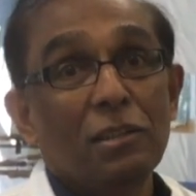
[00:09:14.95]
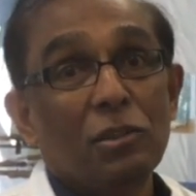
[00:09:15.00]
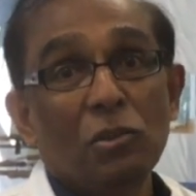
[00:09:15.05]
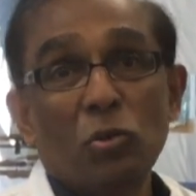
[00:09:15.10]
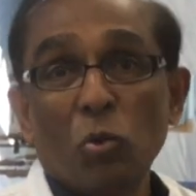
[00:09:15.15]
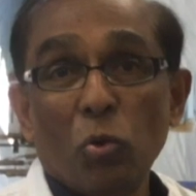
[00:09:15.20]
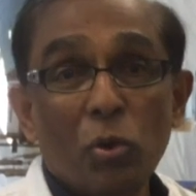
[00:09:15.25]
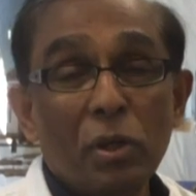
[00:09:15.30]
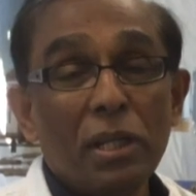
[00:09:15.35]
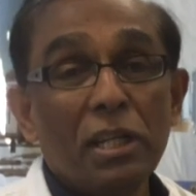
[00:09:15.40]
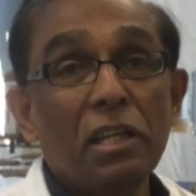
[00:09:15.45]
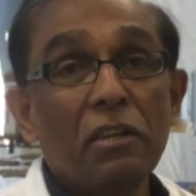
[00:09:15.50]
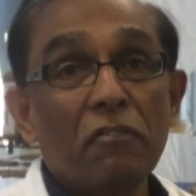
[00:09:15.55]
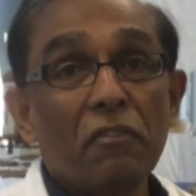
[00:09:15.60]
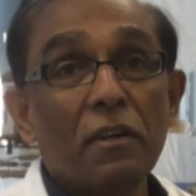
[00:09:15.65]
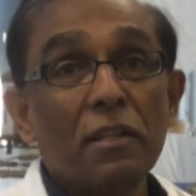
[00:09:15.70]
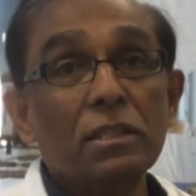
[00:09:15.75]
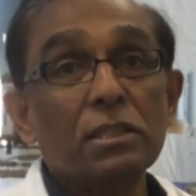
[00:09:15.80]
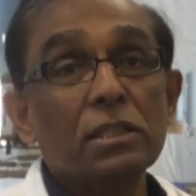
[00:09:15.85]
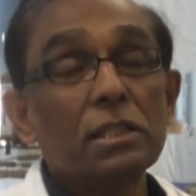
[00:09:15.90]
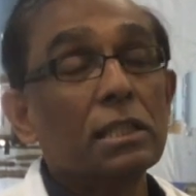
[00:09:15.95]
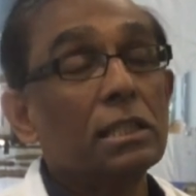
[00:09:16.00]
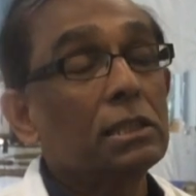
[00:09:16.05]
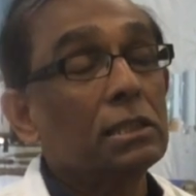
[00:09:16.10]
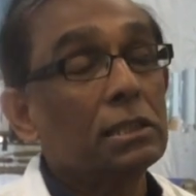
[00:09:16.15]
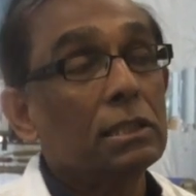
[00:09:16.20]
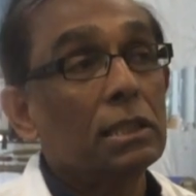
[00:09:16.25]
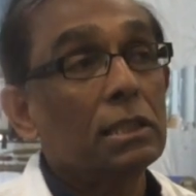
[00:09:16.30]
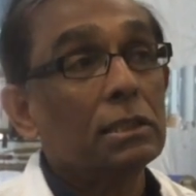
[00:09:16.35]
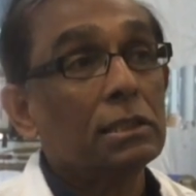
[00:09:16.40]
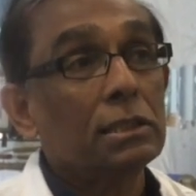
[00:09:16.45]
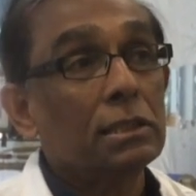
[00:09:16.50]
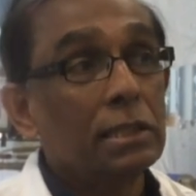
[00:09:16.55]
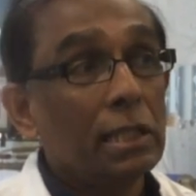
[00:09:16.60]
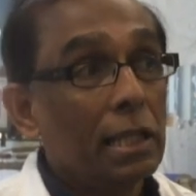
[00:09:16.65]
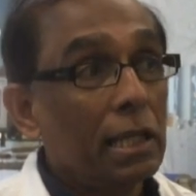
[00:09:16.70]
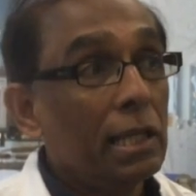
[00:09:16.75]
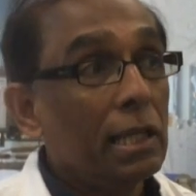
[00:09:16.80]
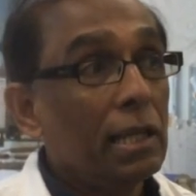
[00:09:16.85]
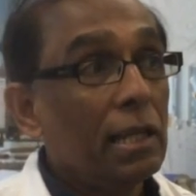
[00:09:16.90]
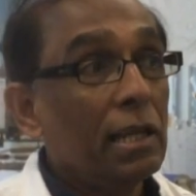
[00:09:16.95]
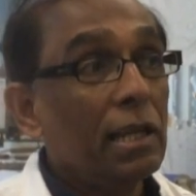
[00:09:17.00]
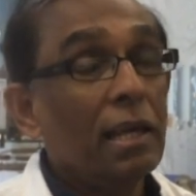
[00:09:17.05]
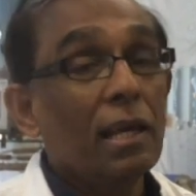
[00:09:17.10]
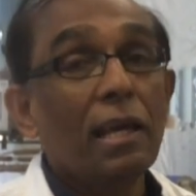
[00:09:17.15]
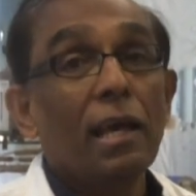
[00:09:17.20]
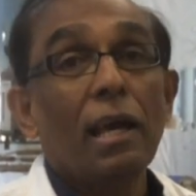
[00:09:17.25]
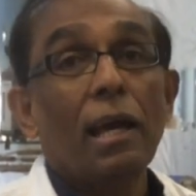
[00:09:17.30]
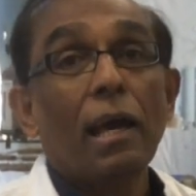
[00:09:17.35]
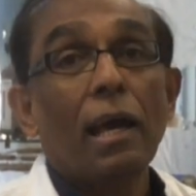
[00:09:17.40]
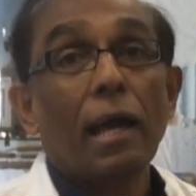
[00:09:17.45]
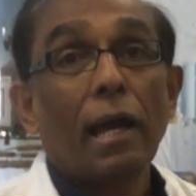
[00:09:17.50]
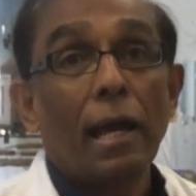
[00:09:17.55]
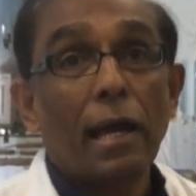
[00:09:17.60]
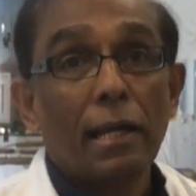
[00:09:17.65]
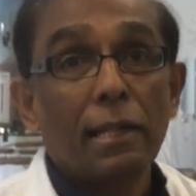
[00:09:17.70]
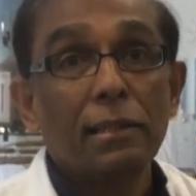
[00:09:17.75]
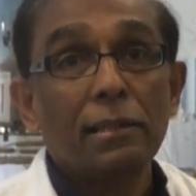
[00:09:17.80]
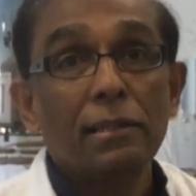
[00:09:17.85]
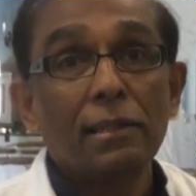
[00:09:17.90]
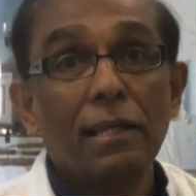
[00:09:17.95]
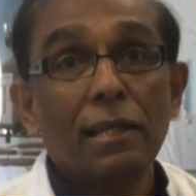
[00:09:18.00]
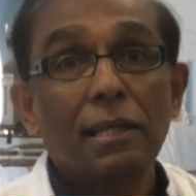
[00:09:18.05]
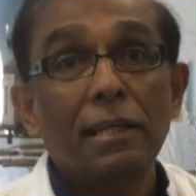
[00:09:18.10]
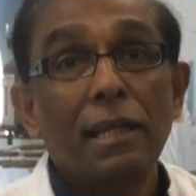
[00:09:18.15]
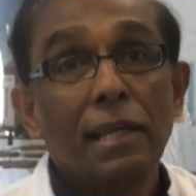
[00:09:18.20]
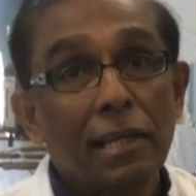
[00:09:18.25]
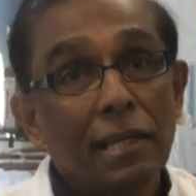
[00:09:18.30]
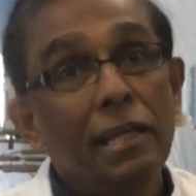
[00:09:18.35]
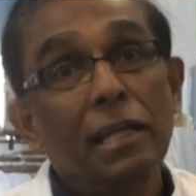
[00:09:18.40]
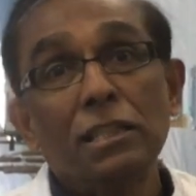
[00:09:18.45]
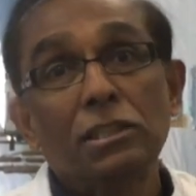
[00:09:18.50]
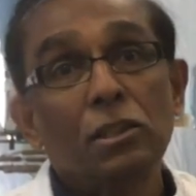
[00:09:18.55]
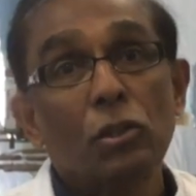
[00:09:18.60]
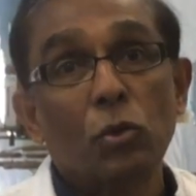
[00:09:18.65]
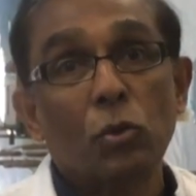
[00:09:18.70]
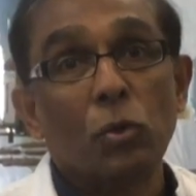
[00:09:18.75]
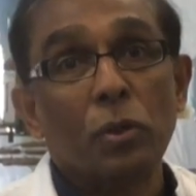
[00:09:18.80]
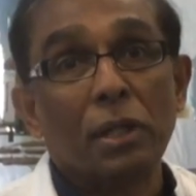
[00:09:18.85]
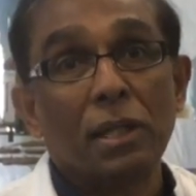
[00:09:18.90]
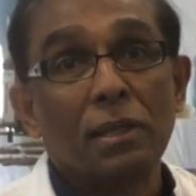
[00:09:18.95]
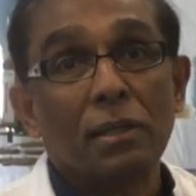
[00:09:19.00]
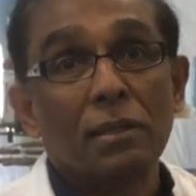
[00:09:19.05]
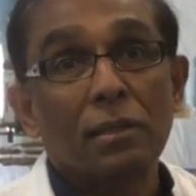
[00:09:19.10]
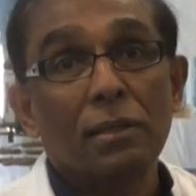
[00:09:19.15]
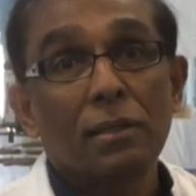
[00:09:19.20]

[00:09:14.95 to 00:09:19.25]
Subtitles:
The only difference is the seal and the degradation coating.